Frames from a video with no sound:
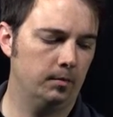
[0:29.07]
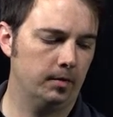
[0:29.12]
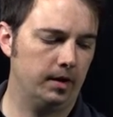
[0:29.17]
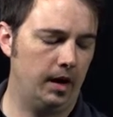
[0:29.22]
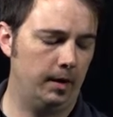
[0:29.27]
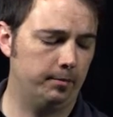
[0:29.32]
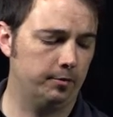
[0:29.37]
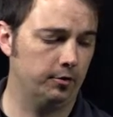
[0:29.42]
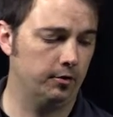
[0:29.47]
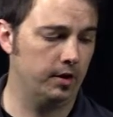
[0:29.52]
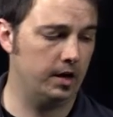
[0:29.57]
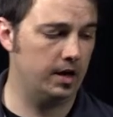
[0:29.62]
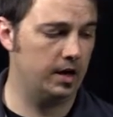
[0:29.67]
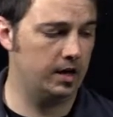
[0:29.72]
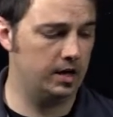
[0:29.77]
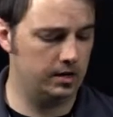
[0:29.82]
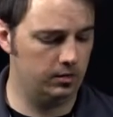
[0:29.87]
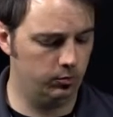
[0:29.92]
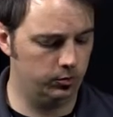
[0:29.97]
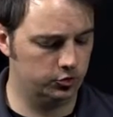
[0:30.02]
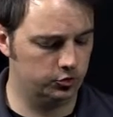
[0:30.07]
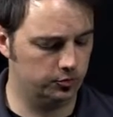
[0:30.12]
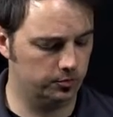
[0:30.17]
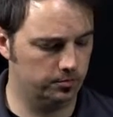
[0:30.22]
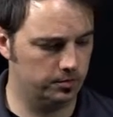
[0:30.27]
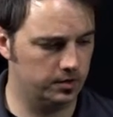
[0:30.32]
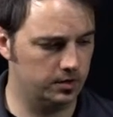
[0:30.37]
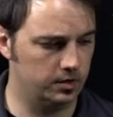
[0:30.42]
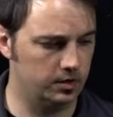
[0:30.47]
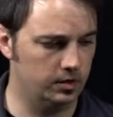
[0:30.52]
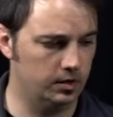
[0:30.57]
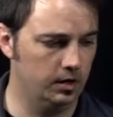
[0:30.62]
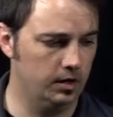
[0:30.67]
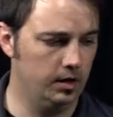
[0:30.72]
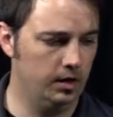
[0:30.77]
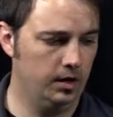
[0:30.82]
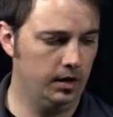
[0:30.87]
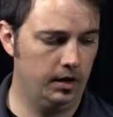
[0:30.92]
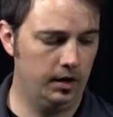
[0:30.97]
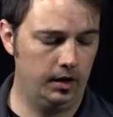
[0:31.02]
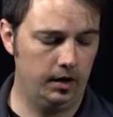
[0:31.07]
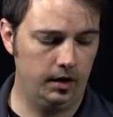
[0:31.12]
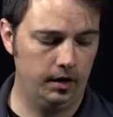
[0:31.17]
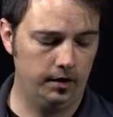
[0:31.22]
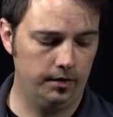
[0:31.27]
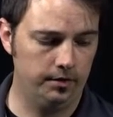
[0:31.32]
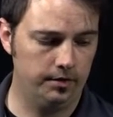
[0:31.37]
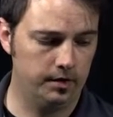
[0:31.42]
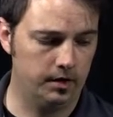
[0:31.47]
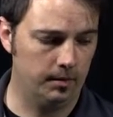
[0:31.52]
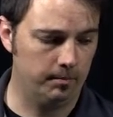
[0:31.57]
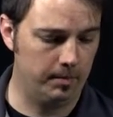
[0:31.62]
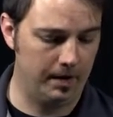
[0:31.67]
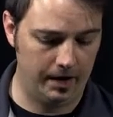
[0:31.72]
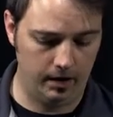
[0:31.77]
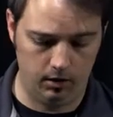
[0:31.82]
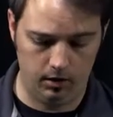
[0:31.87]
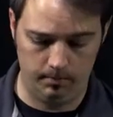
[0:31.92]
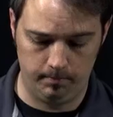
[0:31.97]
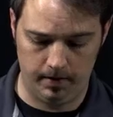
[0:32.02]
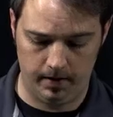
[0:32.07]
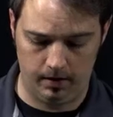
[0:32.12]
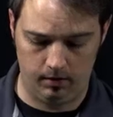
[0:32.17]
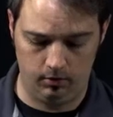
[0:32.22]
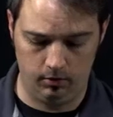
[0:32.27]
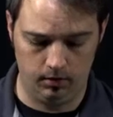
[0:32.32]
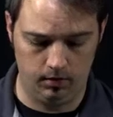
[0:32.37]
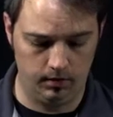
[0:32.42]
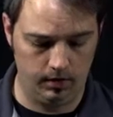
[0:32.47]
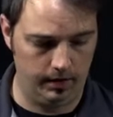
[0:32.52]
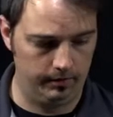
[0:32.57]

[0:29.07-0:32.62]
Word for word: capital A, which would be the apparent power.